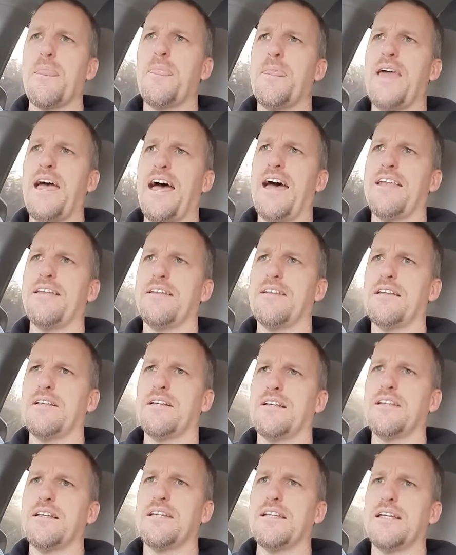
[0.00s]
that
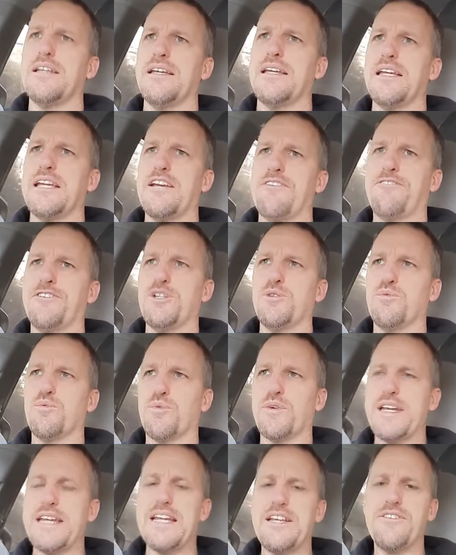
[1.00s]
if you
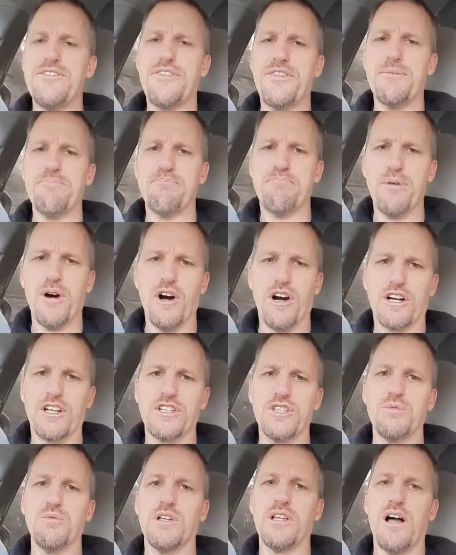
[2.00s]
read the book,
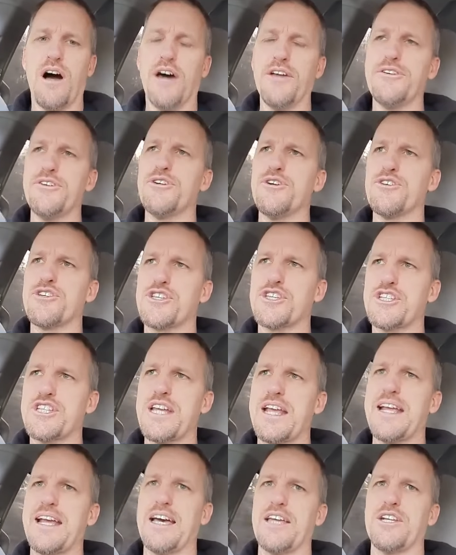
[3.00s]
you will
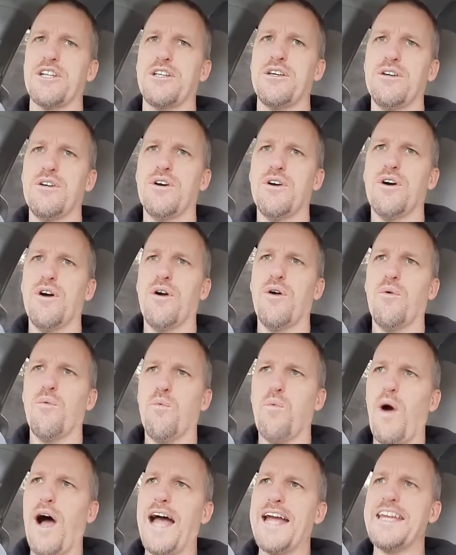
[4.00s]
understand
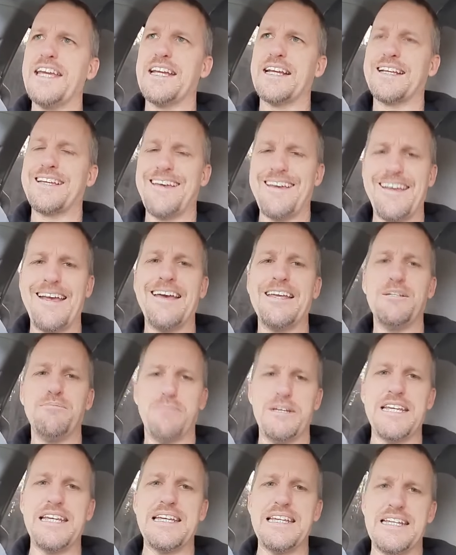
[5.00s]
why it can
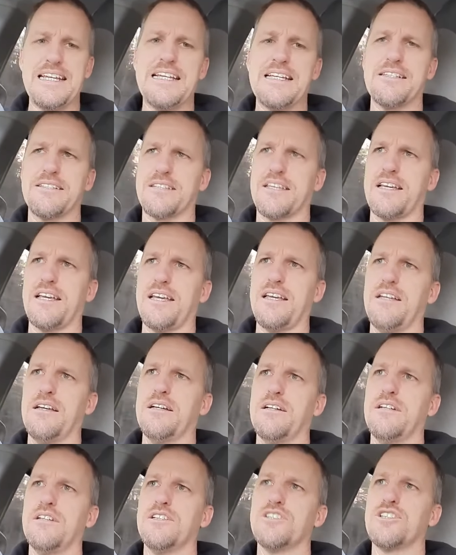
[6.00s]
be easy
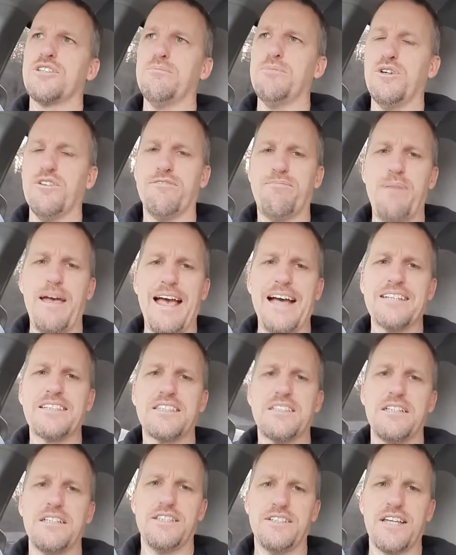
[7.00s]
to move past
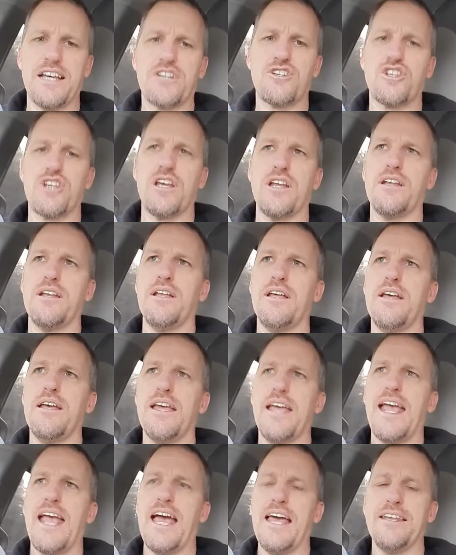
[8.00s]
addiction
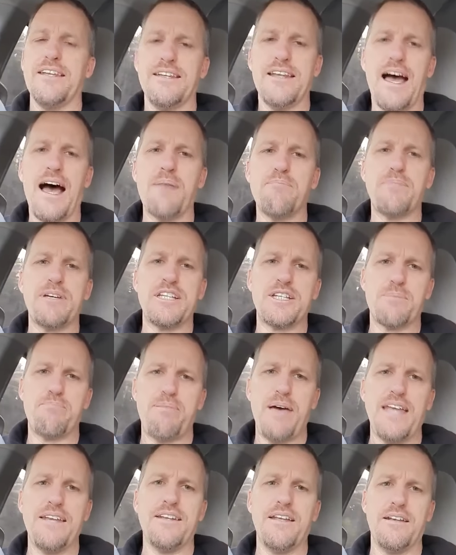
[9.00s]
and not be
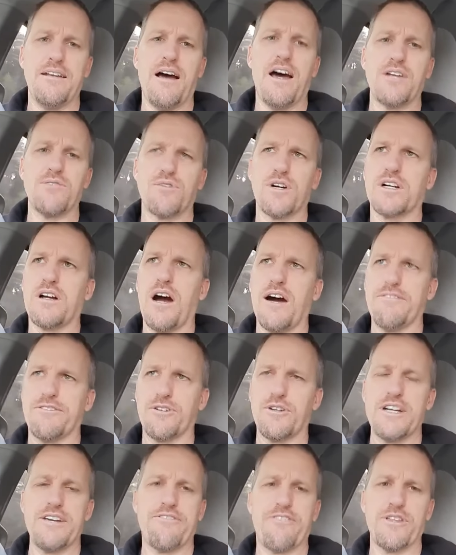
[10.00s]
dependent on
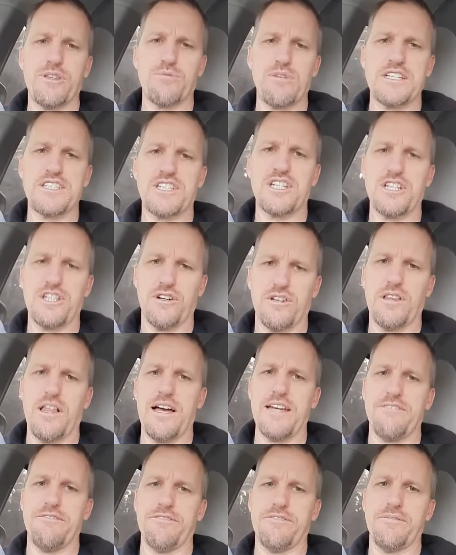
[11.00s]
recovery for the rest of your
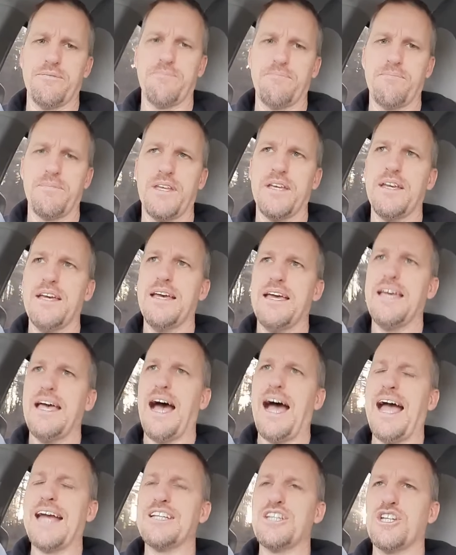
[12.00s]
life.
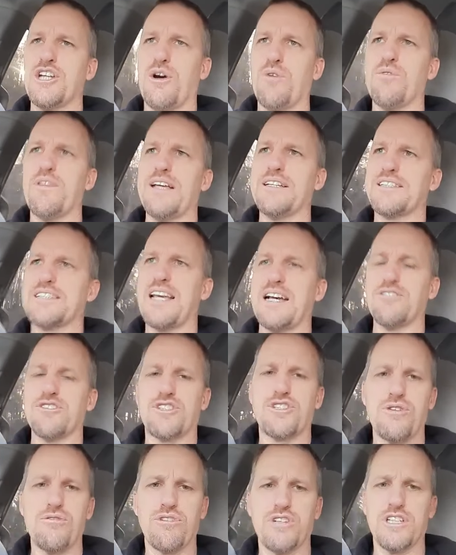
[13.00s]
I know that sounds
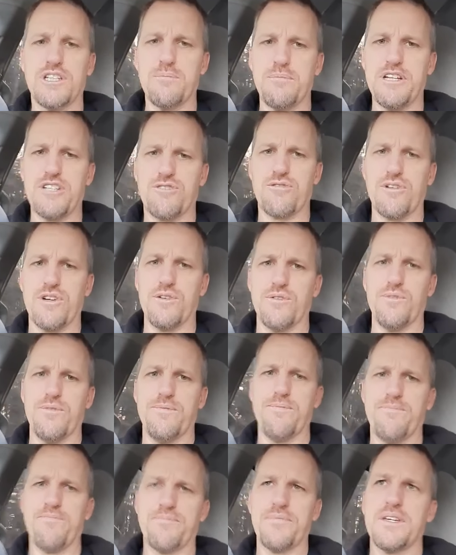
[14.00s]
too good to be true,
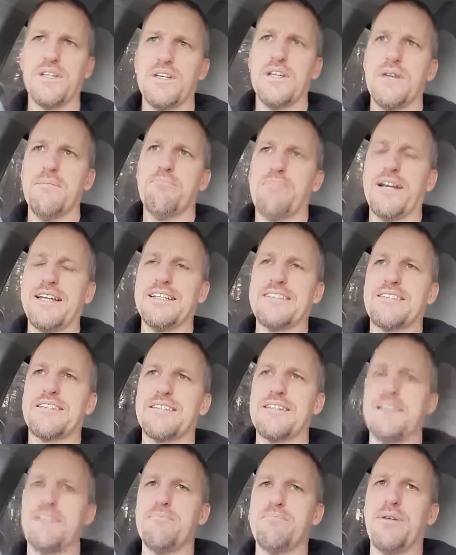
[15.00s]
but it's
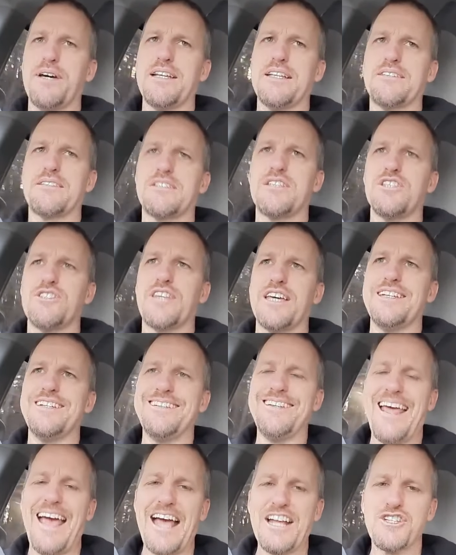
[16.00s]
but it's the
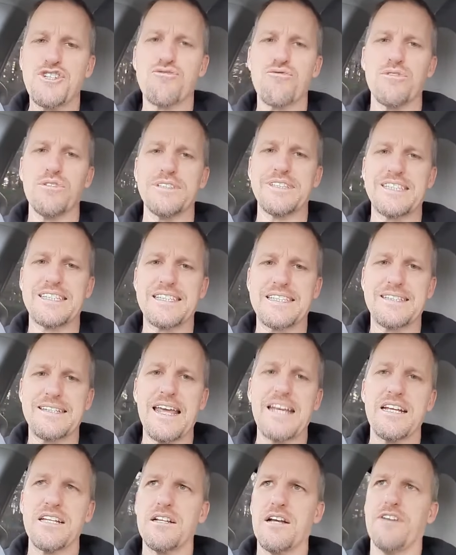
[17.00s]
natural
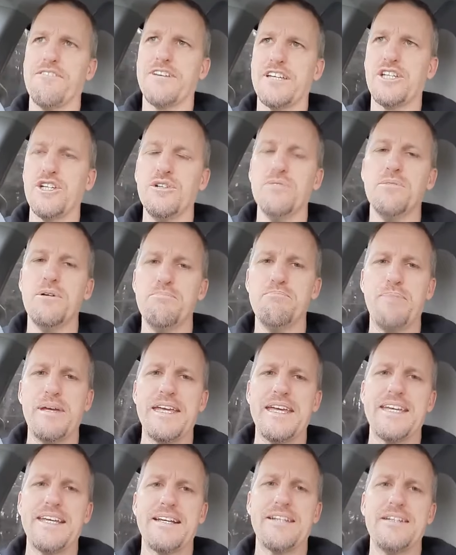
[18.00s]
state of a human
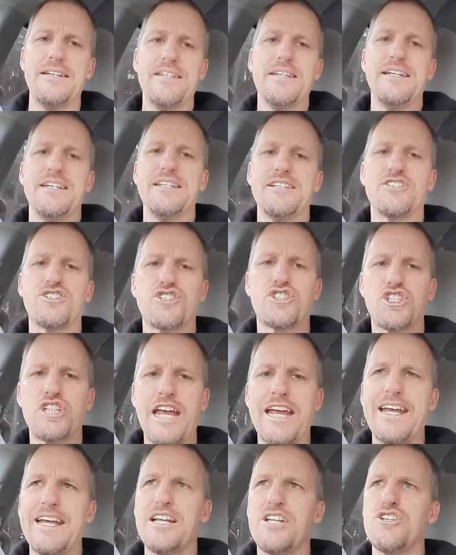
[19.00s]
being is
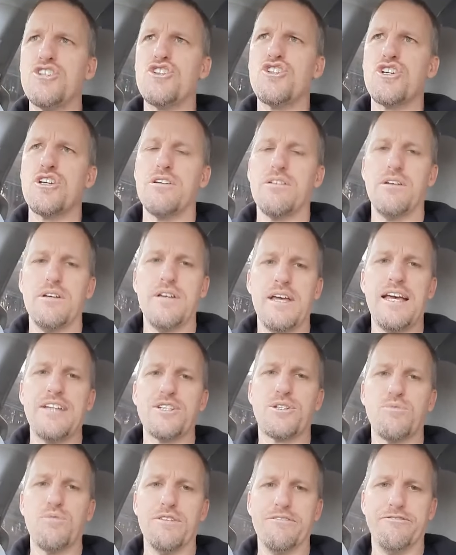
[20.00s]
change
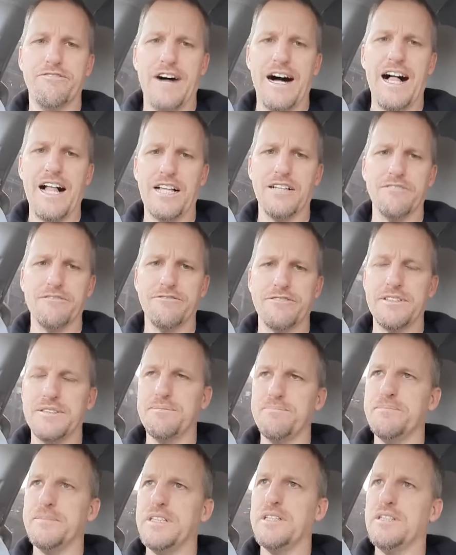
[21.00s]
and to
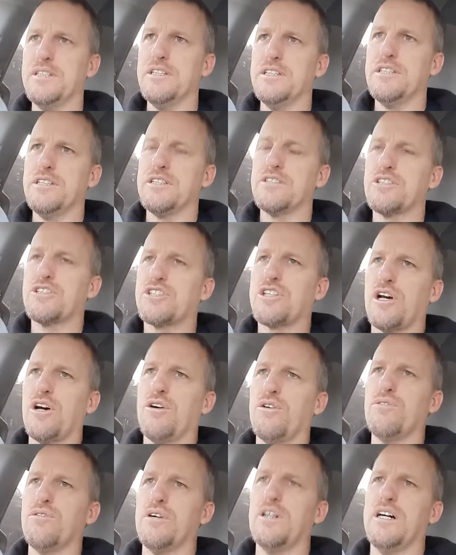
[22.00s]
evolve.
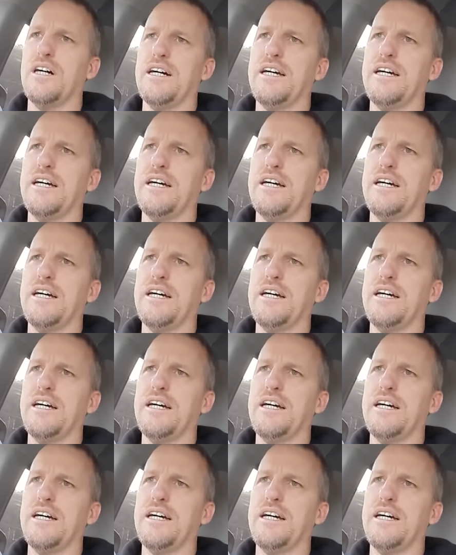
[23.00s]
So